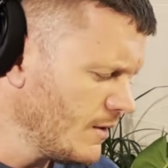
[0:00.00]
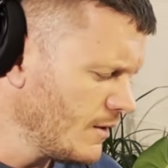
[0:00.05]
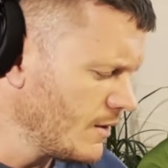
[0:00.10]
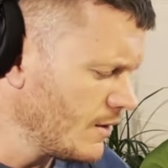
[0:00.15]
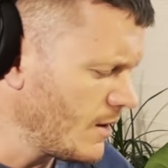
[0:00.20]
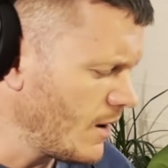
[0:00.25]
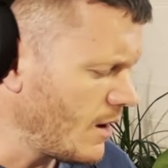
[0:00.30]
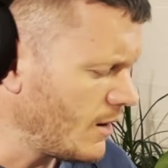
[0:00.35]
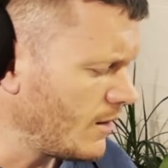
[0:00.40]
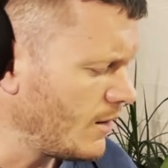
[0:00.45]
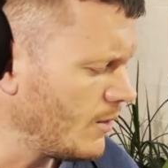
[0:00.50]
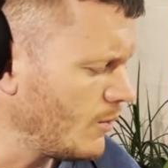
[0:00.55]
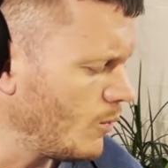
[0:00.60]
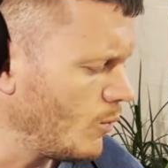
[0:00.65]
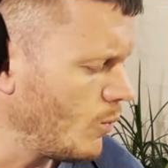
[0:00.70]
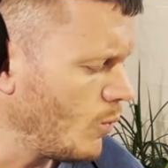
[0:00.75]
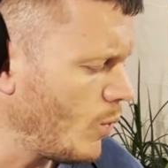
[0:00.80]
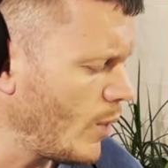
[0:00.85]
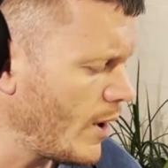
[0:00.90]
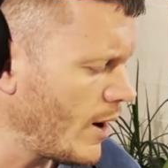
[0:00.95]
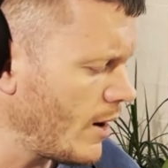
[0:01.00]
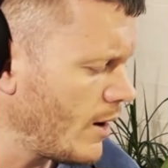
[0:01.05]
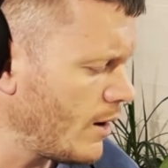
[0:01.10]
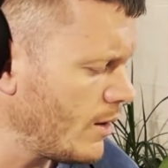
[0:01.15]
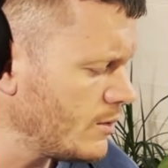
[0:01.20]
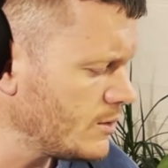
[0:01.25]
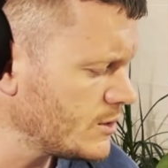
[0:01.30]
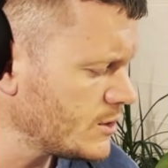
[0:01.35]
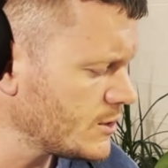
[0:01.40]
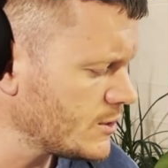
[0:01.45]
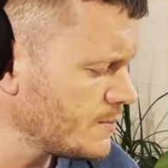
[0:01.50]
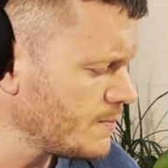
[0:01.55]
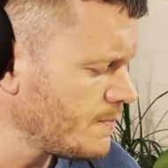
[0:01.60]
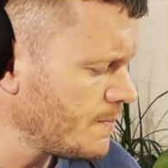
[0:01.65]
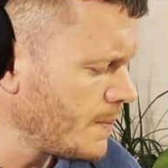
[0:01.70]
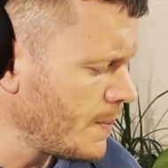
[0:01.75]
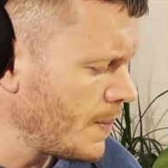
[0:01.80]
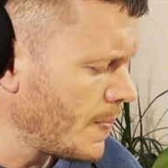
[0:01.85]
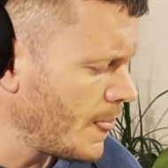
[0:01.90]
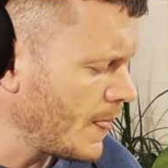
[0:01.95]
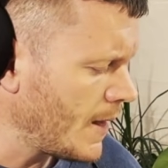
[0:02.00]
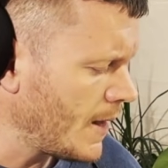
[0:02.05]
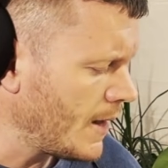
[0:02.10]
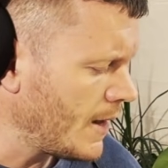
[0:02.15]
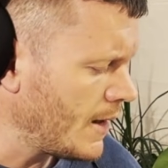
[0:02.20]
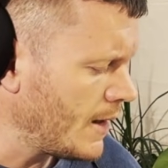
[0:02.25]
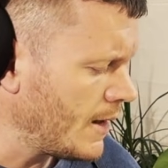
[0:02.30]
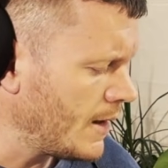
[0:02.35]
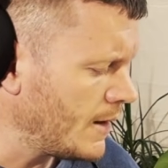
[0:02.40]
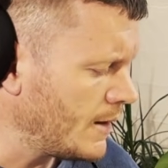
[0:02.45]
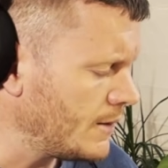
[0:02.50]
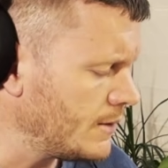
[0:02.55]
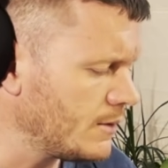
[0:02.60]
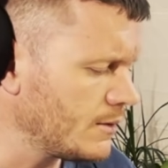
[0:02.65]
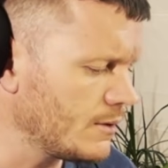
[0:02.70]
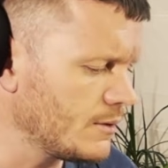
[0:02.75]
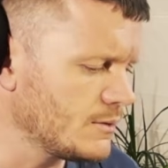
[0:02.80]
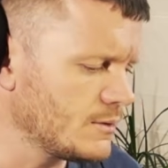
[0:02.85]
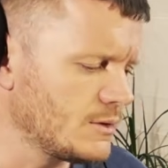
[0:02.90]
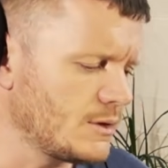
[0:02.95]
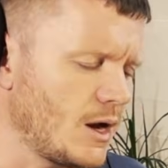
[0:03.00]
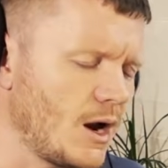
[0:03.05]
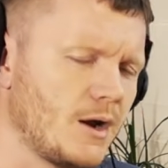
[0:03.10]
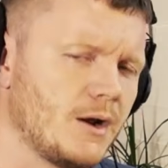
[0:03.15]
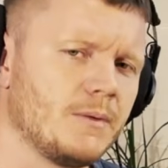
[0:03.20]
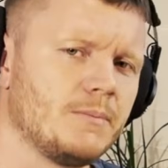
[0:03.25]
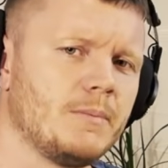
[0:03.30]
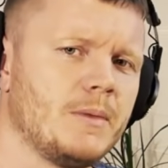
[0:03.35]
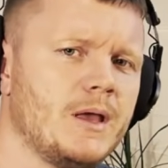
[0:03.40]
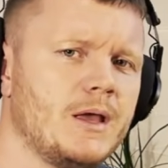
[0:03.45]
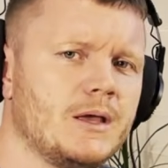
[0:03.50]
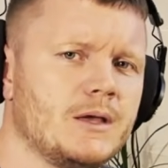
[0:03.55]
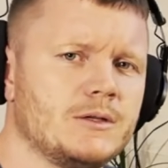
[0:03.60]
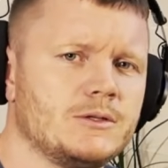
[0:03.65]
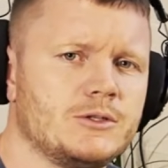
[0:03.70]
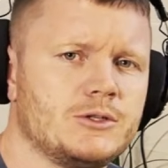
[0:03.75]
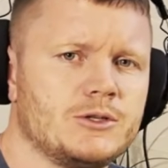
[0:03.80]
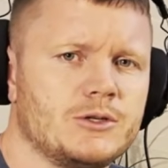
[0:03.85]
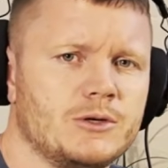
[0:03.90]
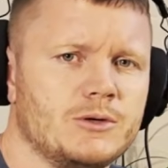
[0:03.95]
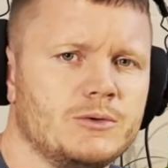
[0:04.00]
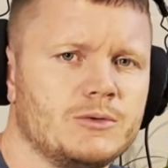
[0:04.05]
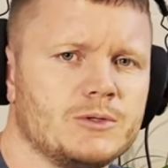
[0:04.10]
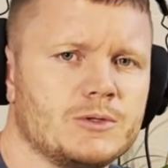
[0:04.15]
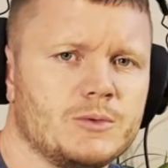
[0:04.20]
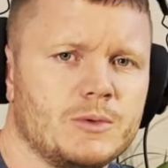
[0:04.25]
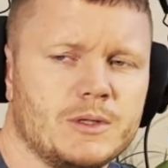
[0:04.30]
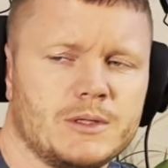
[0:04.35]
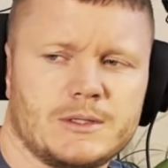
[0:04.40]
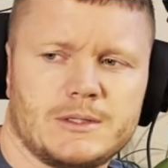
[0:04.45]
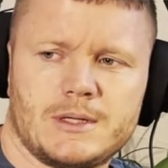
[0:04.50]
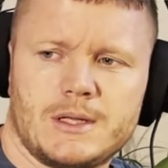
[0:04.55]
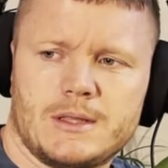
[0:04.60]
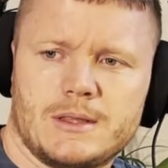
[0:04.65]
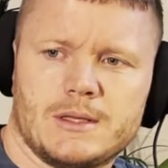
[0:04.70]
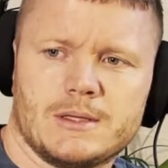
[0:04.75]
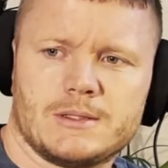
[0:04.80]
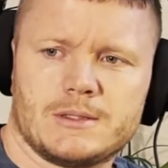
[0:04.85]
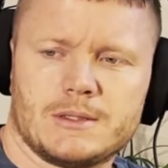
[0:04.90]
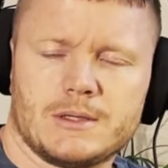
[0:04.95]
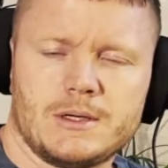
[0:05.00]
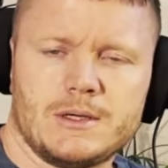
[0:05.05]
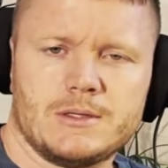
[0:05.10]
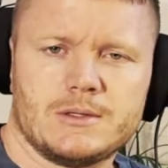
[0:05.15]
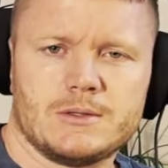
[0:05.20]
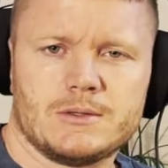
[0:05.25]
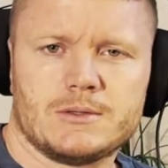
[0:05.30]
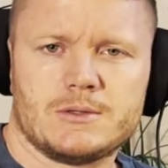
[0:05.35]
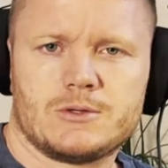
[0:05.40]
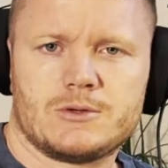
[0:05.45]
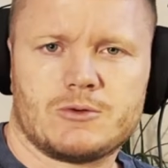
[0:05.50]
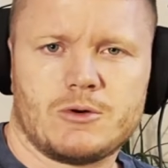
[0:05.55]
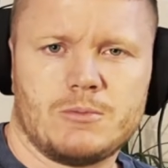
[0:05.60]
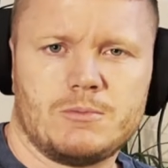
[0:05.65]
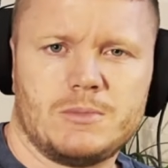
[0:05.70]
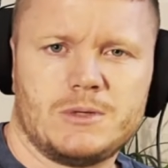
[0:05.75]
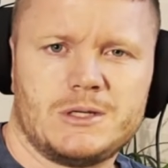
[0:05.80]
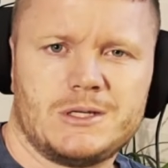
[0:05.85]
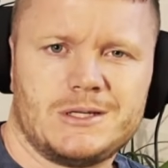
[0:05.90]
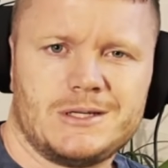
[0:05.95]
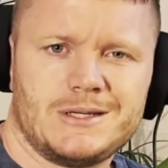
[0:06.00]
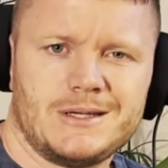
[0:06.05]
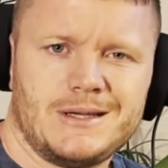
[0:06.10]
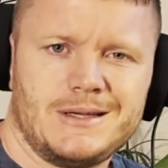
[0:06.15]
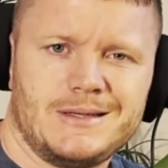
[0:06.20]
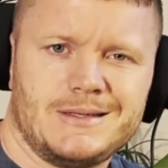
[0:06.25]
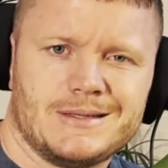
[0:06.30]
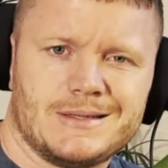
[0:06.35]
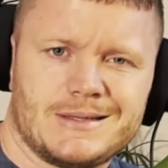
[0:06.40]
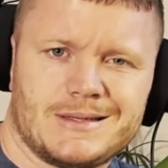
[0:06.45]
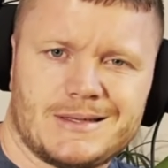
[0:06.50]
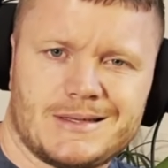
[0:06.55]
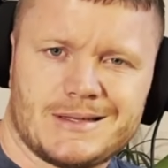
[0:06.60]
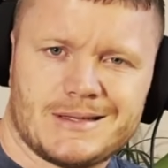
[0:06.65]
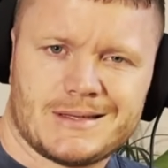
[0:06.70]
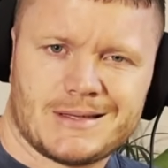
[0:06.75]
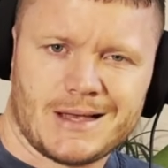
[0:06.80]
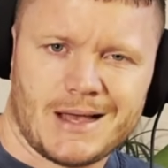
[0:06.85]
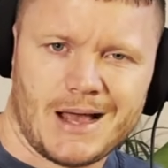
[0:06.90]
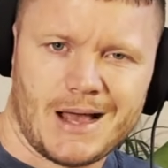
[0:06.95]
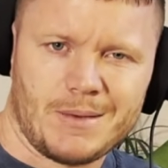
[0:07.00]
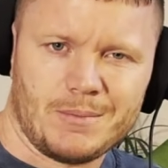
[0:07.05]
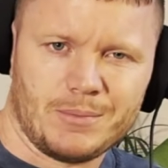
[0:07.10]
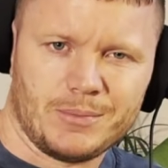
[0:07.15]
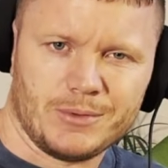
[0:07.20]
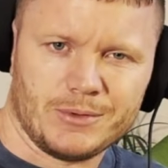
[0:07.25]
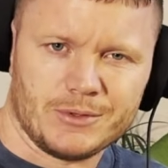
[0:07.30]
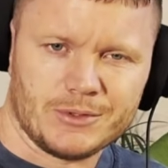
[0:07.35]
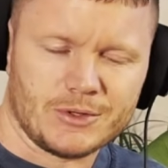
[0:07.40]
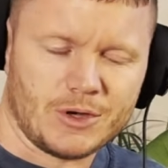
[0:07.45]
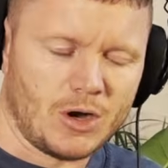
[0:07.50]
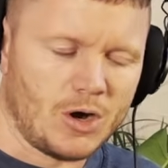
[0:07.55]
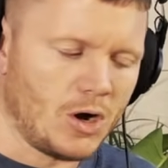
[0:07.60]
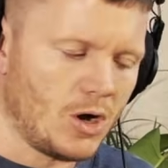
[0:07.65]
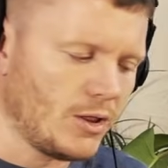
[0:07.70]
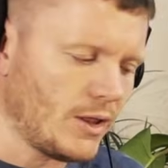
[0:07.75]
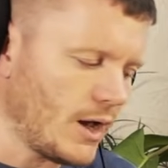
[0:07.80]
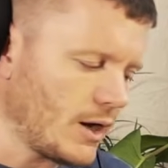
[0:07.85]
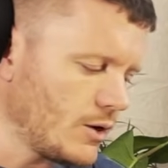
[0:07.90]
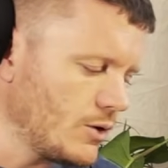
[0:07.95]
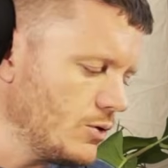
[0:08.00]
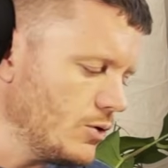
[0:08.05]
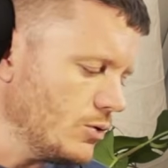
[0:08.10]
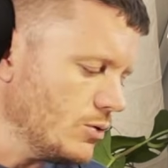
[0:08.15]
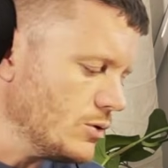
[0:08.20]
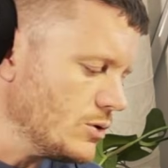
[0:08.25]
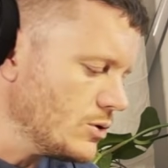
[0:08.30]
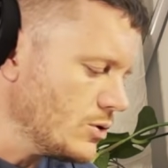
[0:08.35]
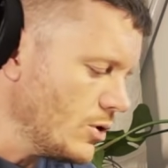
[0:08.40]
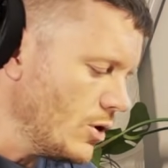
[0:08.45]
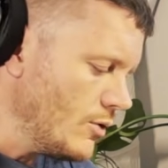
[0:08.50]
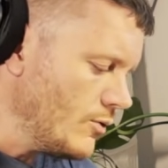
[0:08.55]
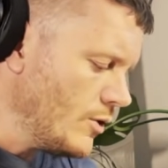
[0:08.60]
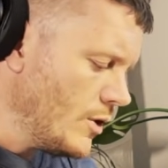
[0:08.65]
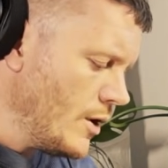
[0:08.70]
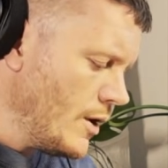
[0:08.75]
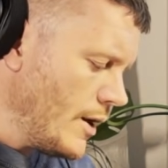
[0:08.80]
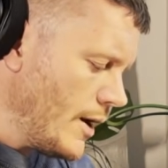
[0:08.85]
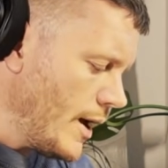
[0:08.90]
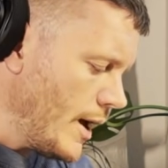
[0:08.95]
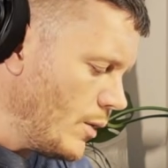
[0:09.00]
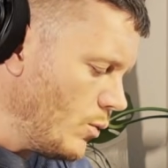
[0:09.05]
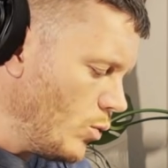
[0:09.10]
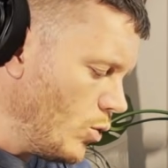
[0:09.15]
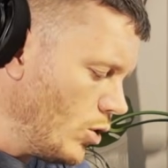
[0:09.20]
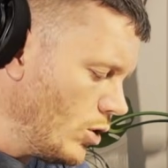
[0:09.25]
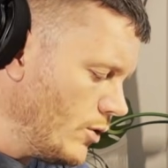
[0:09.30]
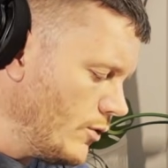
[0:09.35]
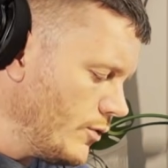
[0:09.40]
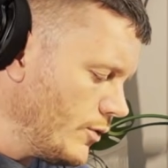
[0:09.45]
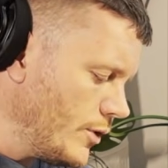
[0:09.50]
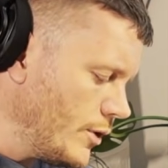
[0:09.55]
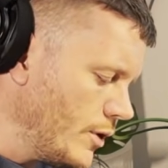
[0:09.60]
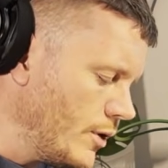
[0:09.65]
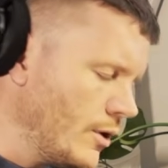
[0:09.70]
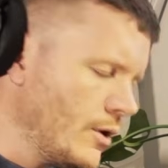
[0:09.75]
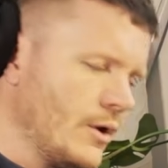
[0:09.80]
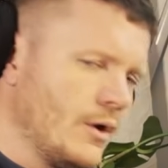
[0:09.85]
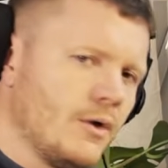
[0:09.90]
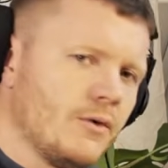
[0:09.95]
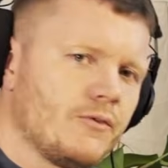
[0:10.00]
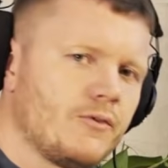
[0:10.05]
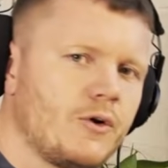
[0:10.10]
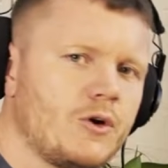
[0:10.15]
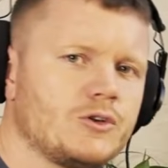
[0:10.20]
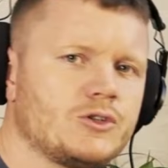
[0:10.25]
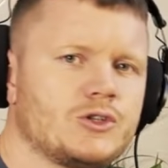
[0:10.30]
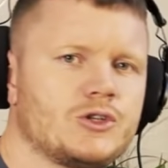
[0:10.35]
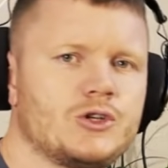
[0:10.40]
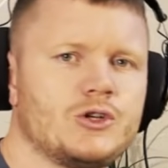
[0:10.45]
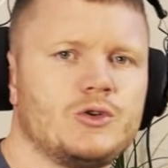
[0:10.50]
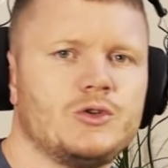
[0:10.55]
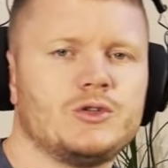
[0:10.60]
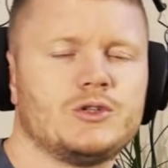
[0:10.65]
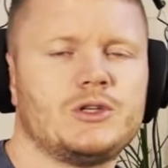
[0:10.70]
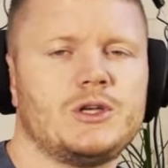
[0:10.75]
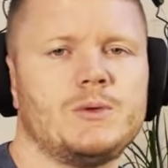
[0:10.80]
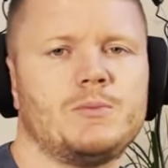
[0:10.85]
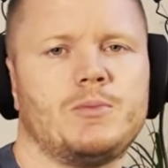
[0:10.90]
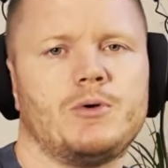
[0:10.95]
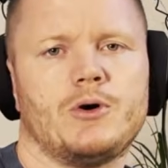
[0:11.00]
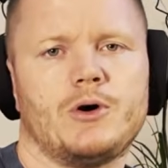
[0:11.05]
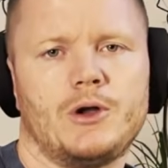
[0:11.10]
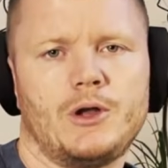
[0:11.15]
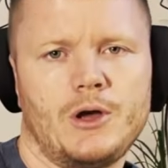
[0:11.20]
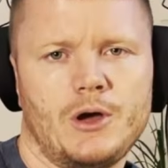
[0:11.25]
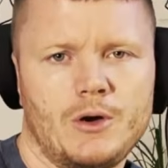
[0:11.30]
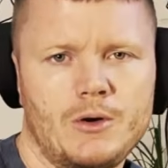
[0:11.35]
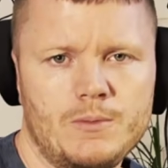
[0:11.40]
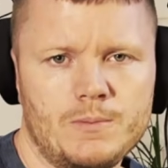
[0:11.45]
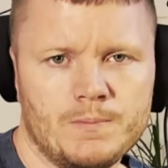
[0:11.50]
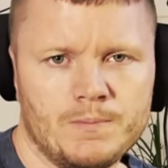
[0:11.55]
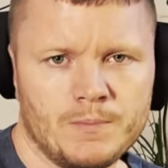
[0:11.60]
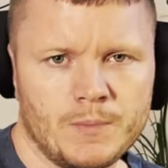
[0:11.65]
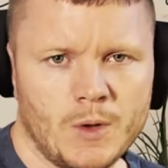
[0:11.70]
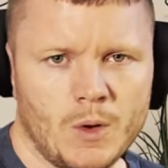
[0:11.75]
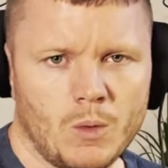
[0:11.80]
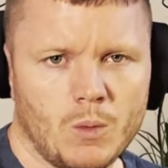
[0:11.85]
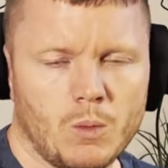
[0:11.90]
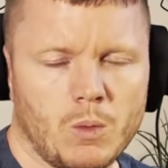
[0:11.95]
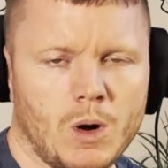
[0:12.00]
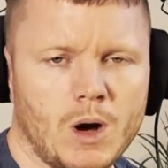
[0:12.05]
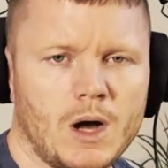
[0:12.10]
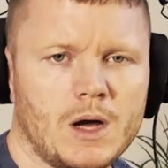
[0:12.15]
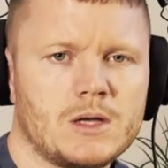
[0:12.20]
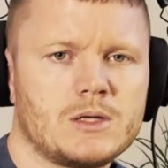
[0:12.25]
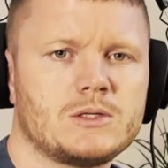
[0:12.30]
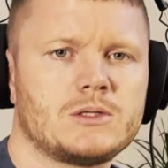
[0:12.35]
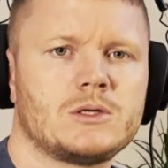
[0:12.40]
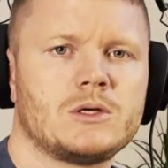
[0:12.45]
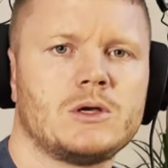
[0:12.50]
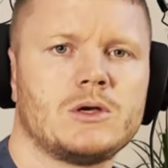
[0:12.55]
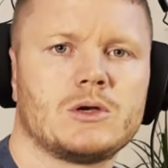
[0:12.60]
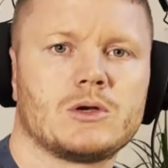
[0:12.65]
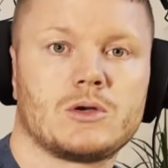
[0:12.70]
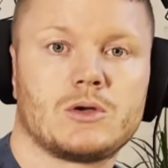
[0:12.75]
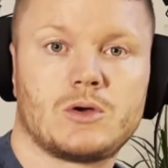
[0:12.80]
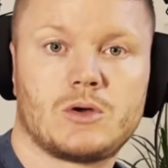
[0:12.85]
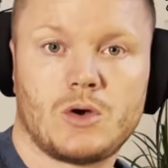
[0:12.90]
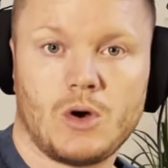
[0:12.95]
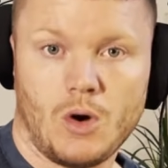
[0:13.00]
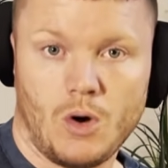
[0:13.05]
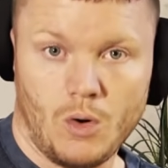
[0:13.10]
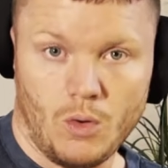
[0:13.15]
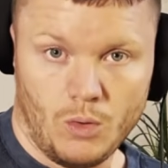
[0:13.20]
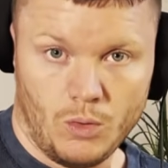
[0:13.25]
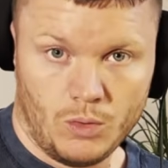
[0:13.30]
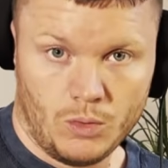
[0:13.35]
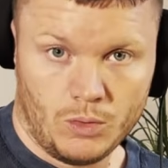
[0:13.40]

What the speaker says: got a warehouse and started making tunes with synthesizers, drum machines, samplers, all that cool stuff. And one of the first tunes he put out was Go.